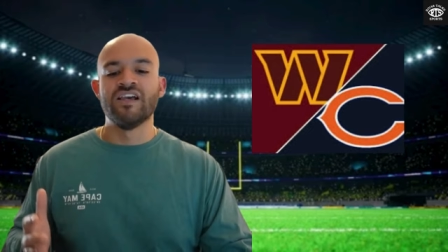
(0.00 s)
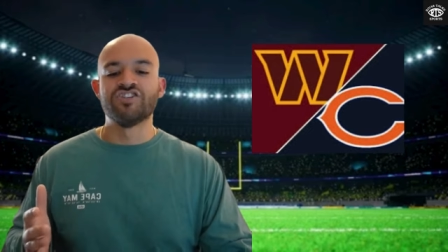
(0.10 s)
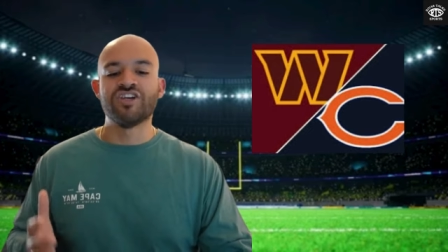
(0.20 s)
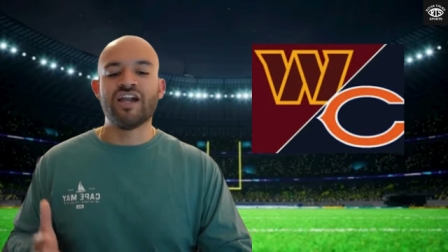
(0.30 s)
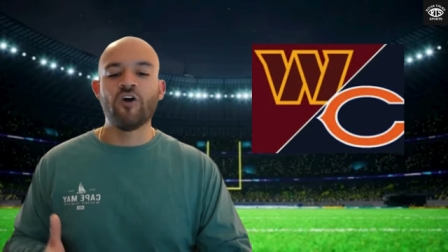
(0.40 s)

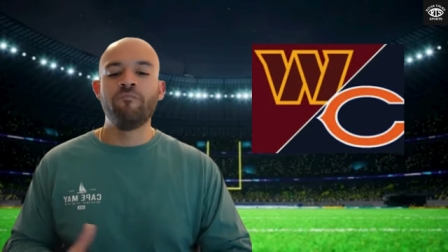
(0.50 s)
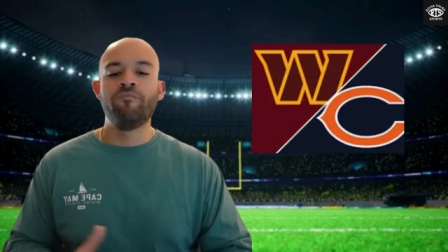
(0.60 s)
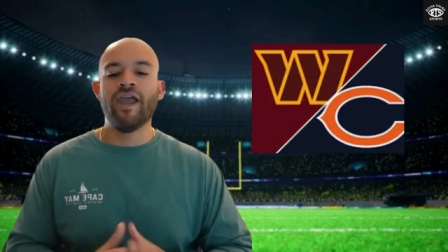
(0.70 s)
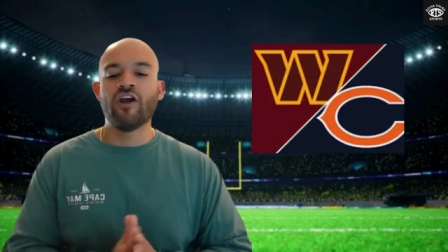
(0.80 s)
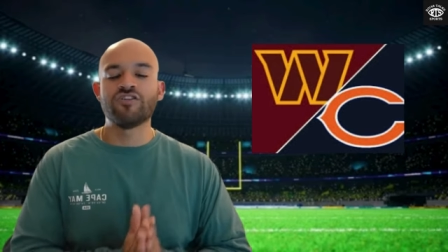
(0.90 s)
Chicago
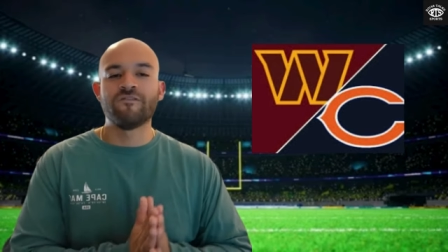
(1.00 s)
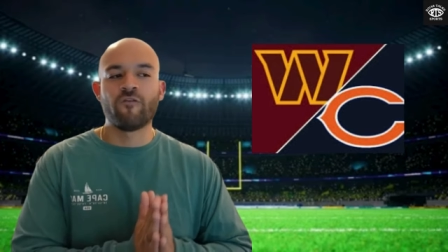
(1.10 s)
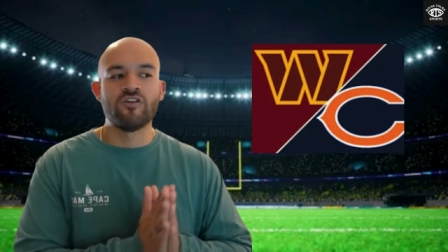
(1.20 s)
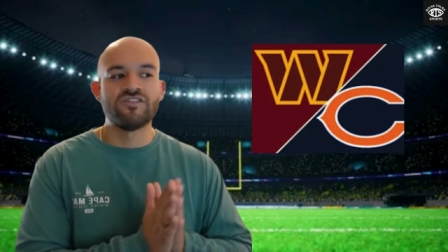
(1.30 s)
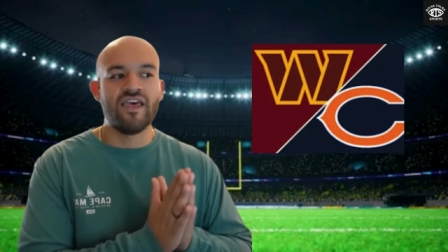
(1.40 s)
Bears
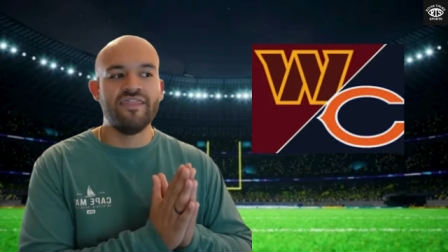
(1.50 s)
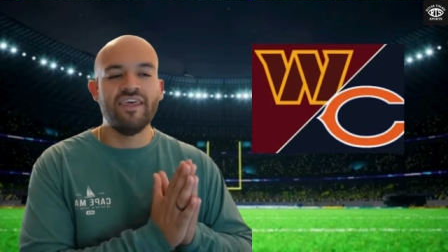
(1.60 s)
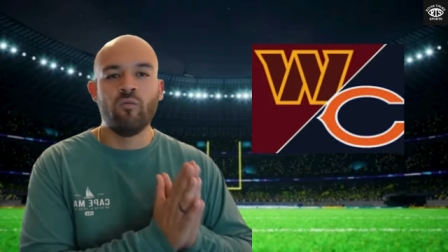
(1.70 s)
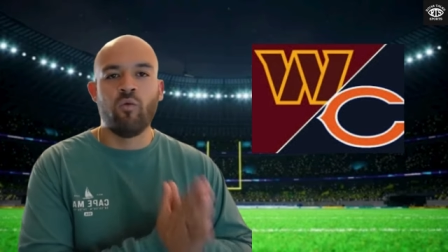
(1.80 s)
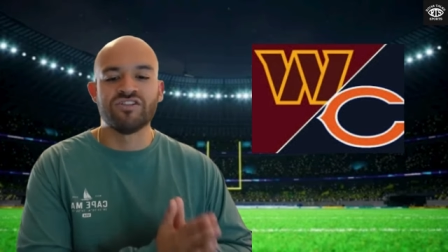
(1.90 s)
versus
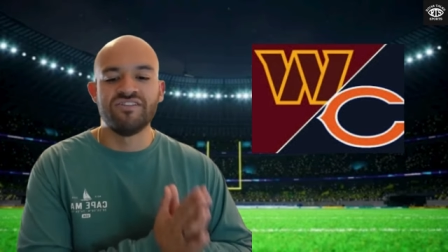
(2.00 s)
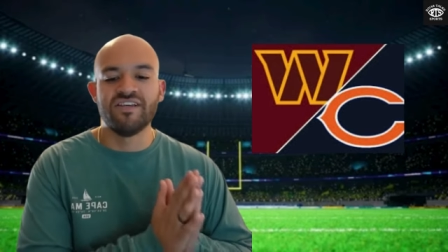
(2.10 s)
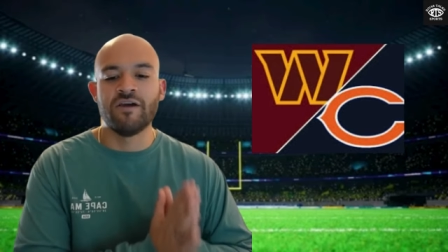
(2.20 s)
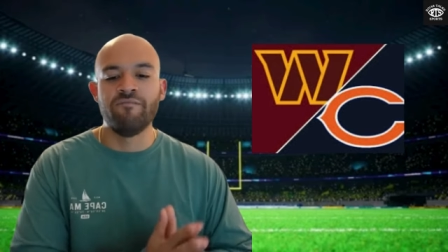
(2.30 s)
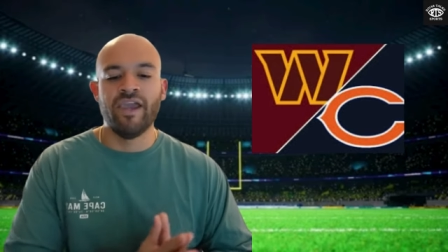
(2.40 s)
the Washington
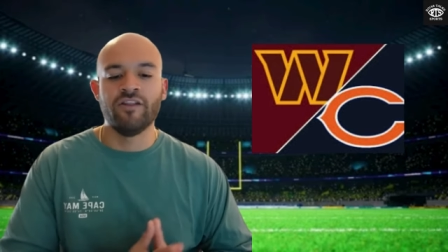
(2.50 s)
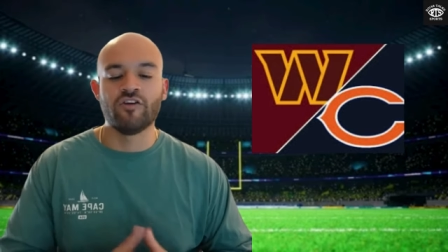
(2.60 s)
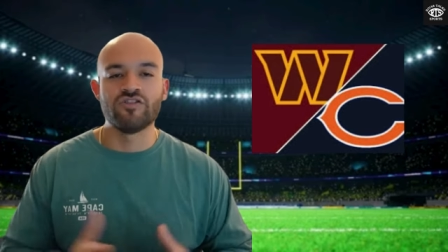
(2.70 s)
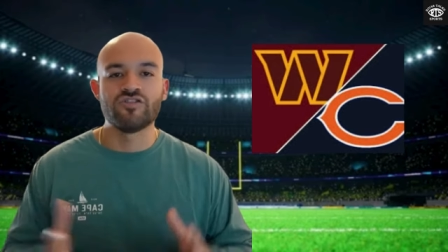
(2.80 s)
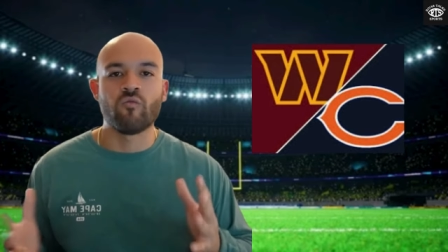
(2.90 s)
Commanders.